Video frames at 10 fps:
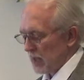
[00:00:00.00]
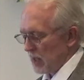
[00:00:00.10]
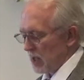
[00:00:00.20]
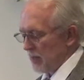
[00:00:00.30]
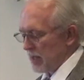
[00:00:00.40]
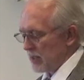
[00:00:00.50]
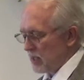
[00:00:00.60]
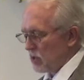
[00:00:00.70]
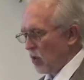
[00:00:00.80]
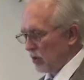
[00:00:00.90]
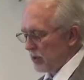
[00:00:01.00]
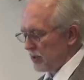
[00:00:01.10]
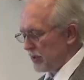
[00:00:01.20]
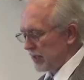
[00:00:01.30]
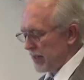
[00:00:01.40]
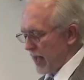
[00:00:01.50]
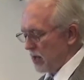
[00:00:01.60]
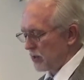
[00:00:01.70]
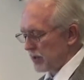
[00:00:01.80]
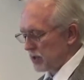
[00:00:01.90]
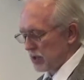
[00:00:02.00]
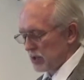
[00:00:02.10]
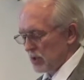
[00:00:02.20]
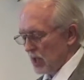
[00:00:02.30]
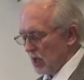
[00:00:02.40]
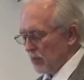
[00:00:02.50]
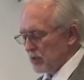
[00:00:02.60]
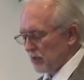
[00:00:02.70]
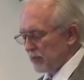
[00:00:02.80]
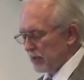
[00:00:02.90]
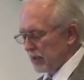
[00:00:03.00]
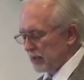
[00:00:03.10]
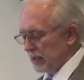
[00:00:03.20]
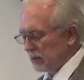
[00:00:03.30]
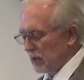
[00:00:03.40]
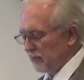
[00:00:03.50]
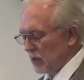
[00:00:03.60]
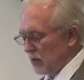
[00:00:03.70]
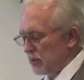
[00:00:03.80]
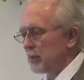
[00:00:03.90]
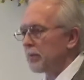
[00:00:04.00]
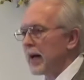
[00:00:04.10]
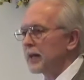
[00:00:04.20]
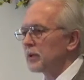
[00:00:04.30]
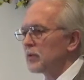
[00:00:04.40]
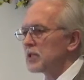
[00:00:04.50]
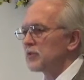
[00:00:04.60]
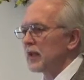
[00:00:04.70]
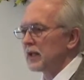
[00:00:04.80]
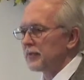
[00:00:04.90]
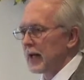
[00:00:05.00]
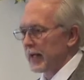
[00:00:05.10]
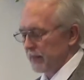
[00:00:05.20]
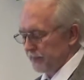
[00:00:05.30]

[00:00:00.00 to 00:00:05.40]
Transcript: Among these holier-than-thou Christians was a verdict that their view of the Bible was vilified.